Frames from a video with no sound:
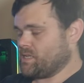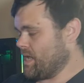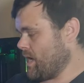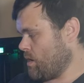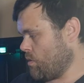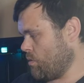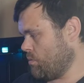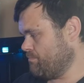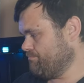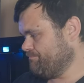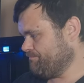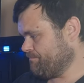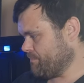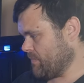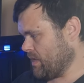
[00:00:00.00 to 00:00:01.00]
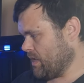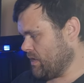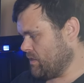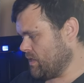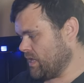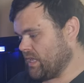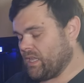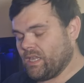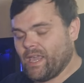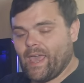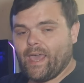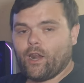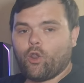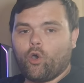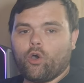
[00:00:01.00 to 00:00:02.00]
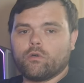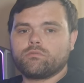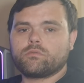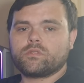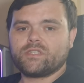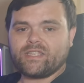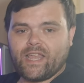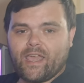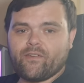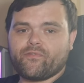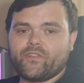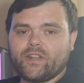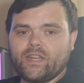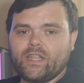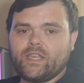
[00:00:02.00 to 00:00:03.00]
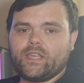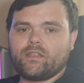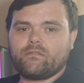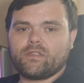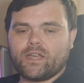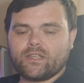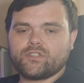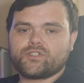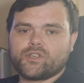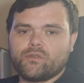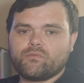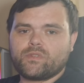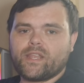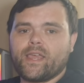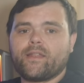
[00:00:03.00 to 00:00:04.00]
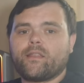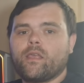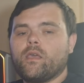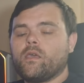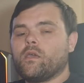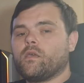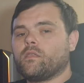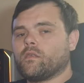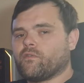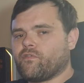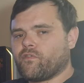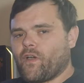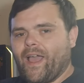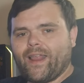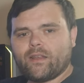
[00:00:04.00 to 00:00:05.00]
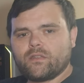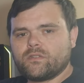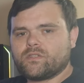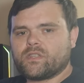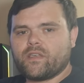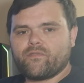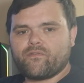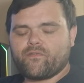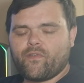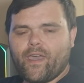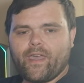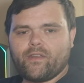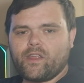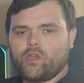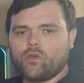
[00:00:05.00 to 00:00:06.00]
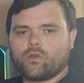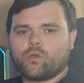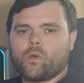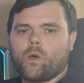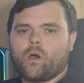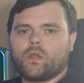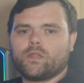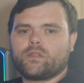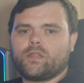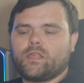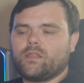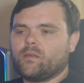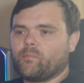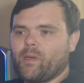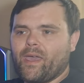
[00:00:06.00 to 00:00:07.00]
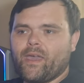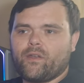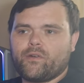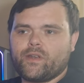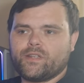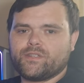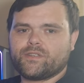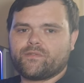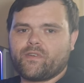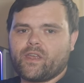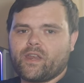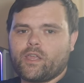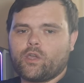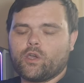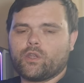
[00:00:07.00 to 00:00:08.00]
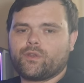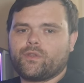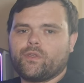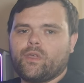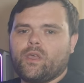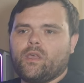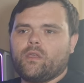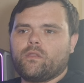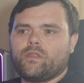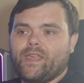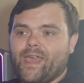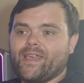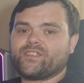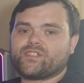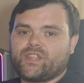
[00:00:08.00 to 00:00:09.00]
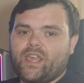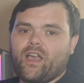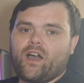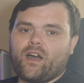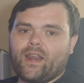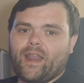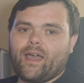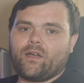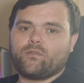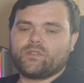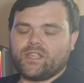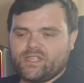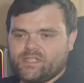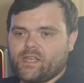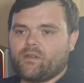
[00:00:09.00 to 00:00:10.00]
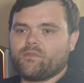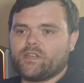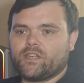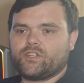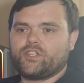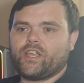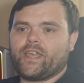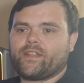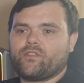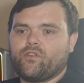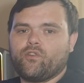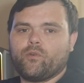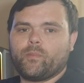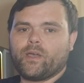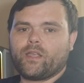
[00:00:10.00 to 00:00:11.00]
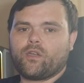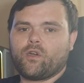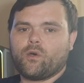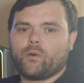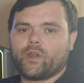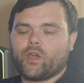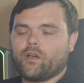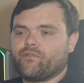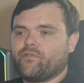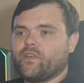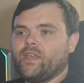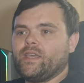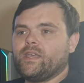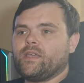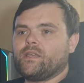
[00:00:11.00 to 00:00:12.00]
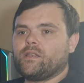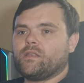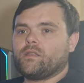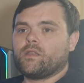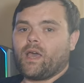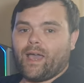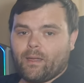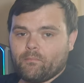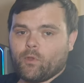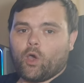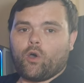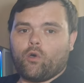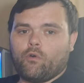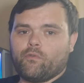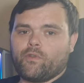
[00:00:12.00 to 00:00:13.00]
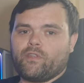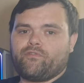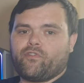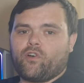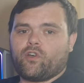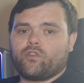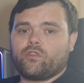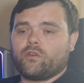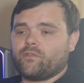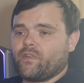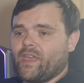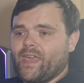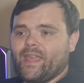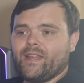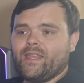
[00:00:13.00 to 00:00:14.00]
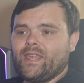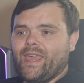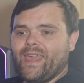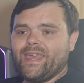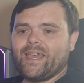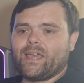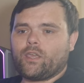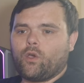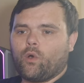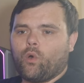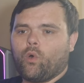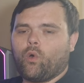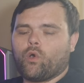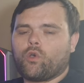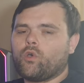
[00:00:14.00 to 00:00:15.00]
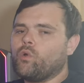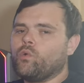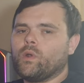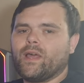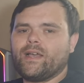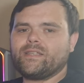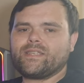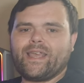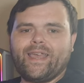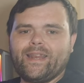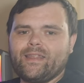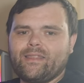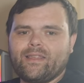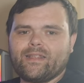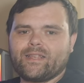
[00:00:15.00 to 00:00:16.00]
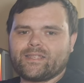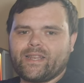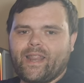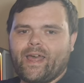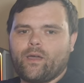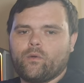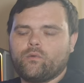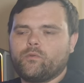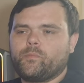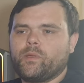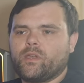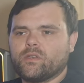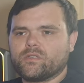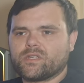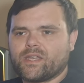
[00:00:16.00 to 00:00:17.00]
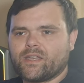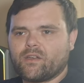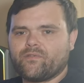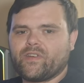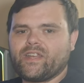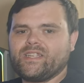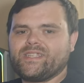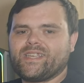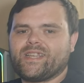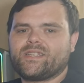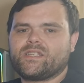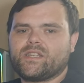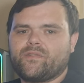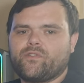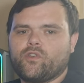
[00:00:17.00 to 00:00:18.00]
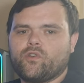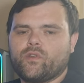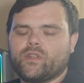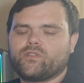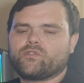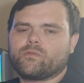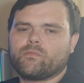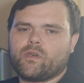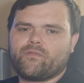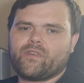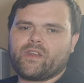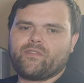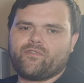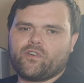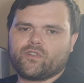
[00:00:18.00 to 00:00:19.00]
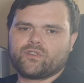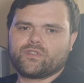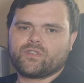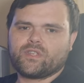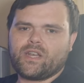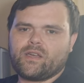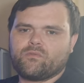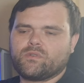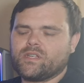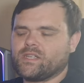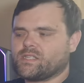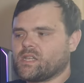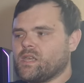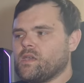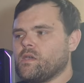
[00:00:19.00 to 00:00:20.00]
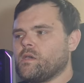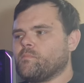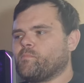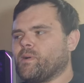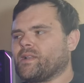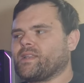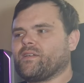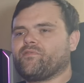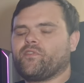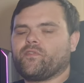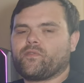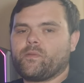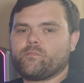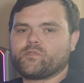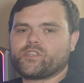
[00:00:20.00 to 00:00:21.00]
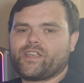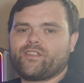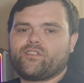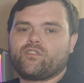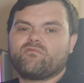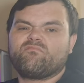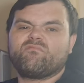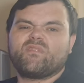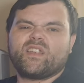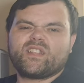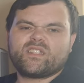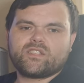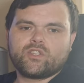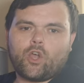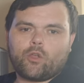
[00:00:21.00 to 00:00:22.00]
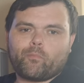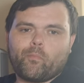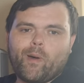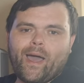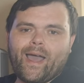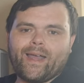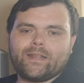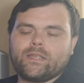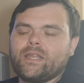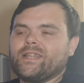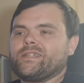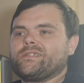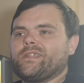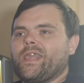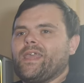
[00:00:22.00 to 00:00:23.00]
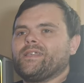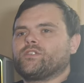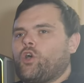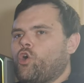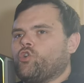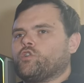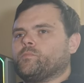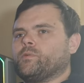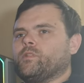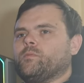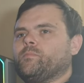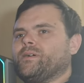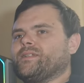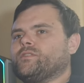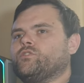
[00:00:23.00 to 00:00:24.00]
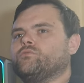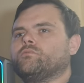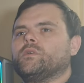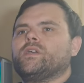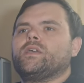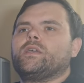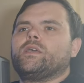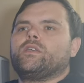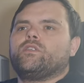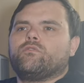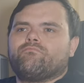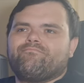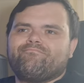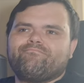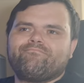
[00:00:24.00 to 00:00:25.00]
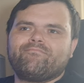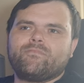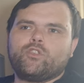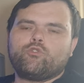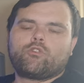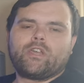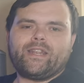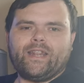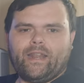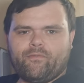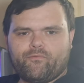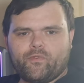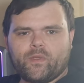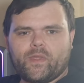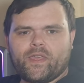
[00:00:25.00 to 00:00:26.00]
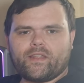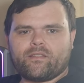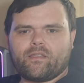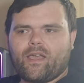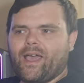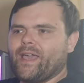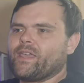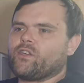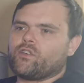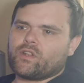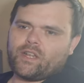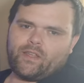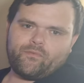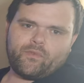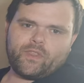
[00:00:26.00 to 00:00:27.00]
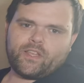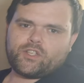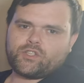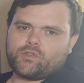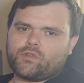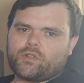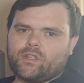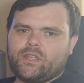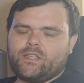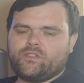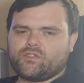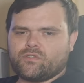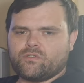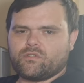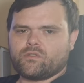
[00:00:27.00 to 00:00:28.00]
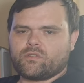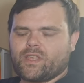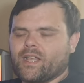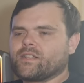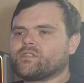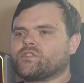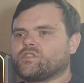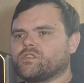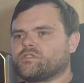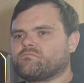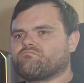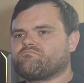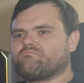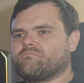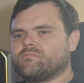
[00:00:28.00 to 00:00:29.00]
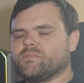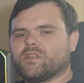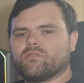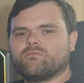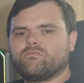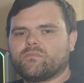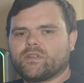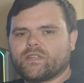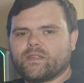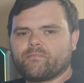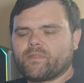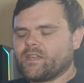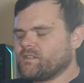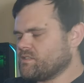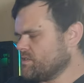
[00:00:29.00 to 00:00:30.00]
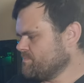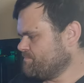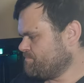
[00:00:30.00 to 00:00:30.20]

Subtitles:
Now, the yellow definitely does suit it. The fans, they're very good quality. The bearings are very good. Yes, they are loud. They sound like a jet turbine going off. I'm not overly fond of any AIO coolers, anything that's loud, because I got very sensitive hearing, so I'm not very fond of the loudness. But a 50%, it's not bad. It is audible, but you could live with it. I could live with it, certainly, so that's just, one of them things.